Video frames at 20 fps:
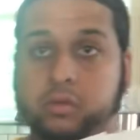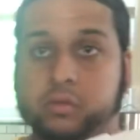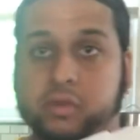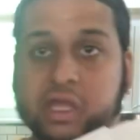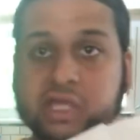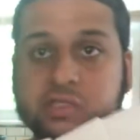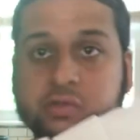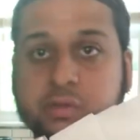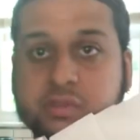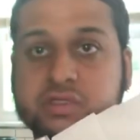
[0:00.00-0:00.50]

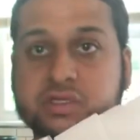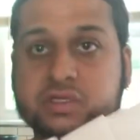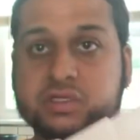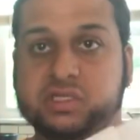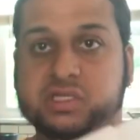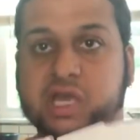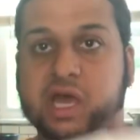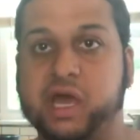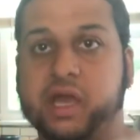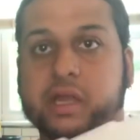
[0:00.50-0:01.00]
That's what's
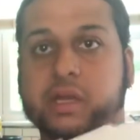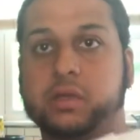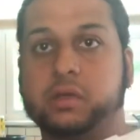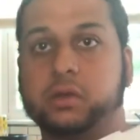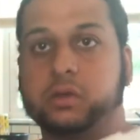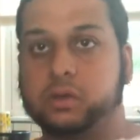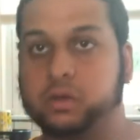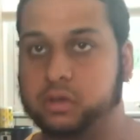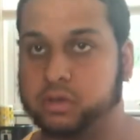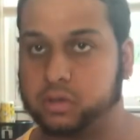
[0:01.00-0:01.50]
inside.
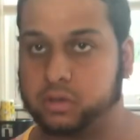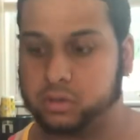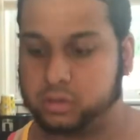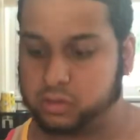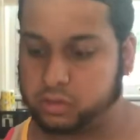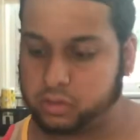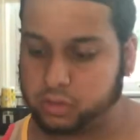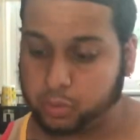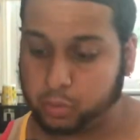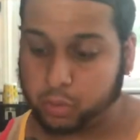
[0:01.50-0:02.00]

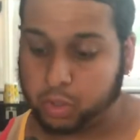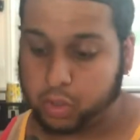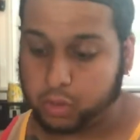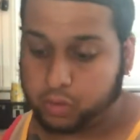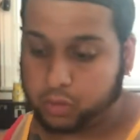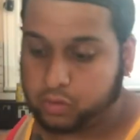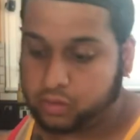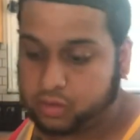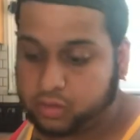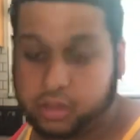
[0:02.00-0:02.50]

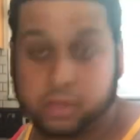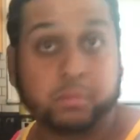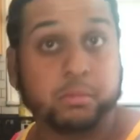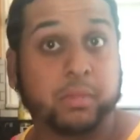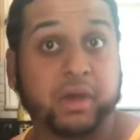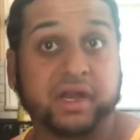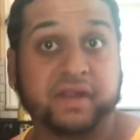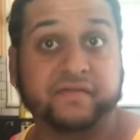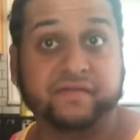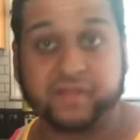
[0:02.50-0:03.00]
Whoa,
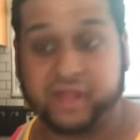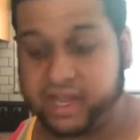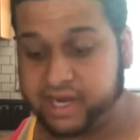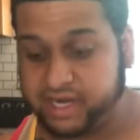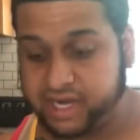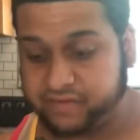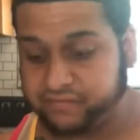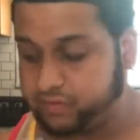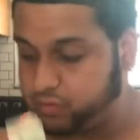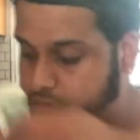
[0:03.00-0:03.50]
money
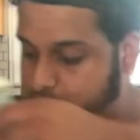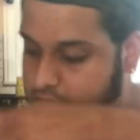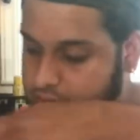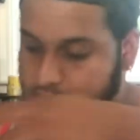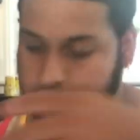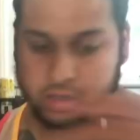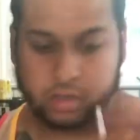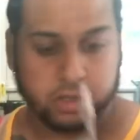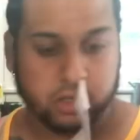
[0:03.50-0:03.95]
flying everywhere.